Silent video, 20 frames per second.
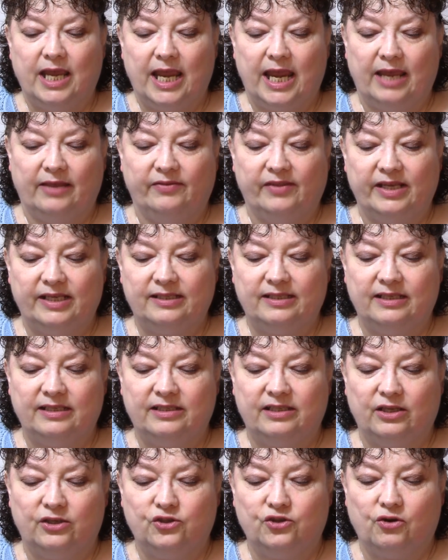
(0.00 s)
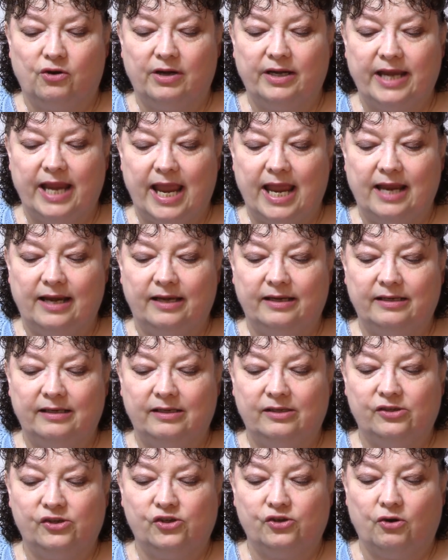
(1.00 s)
And this is the Jordan,
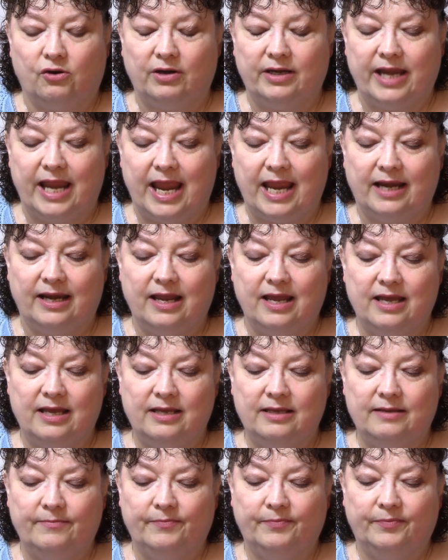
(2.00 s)
Jordana